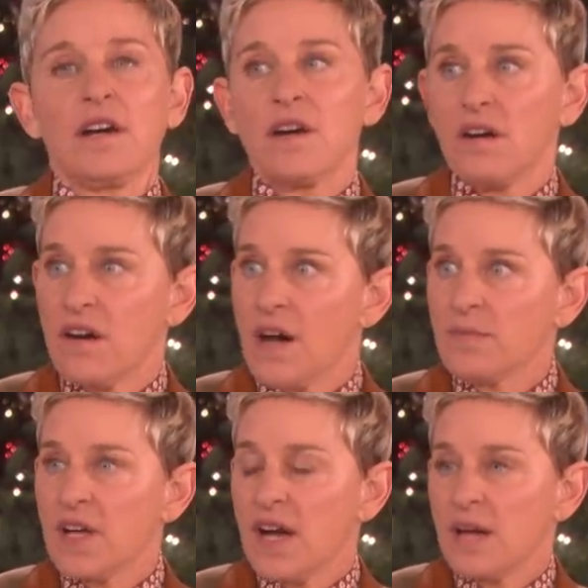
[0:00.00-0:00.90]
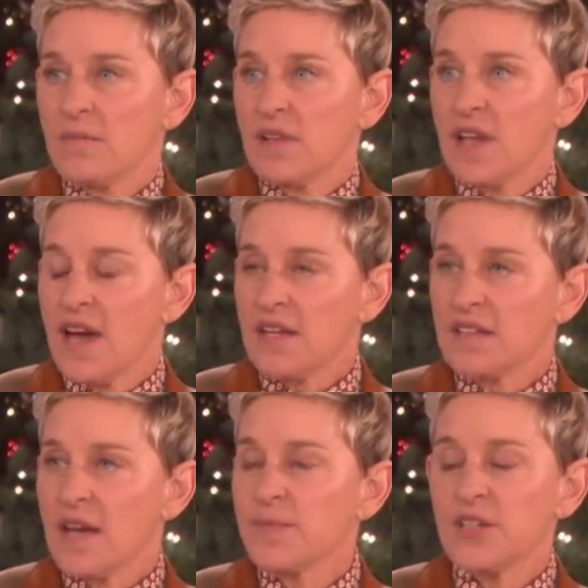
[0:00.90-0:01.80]
oh, I'm, I'm
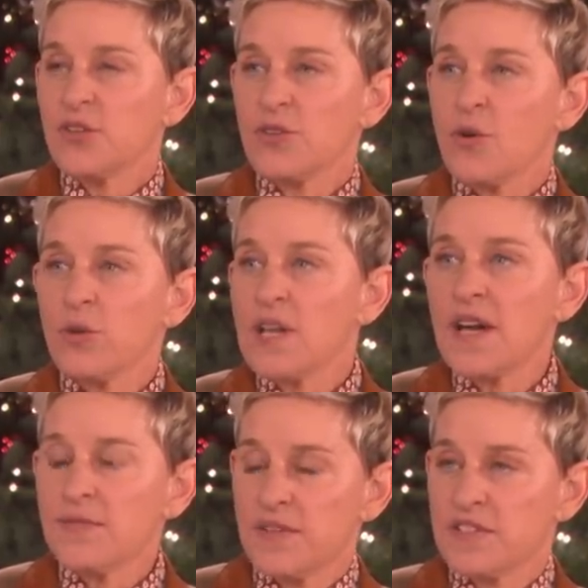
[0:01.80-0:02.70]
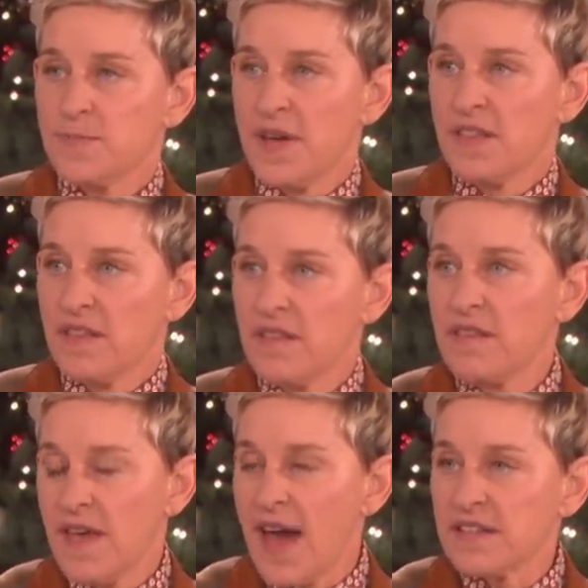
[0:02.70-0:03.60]
glad. I mean, your whole life has been
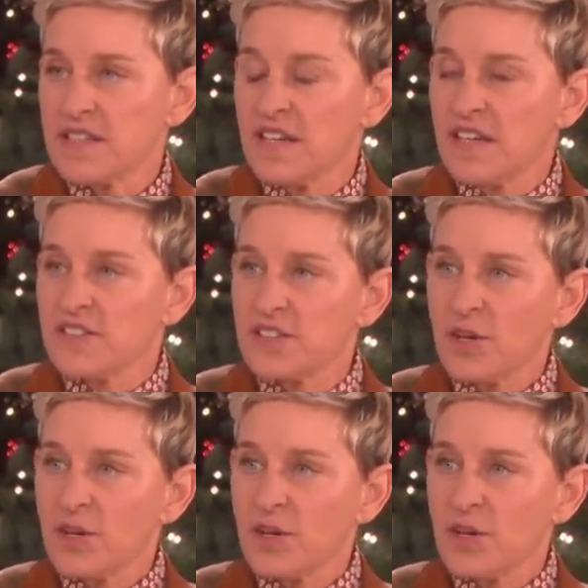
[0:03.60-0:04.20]
that. Yeah.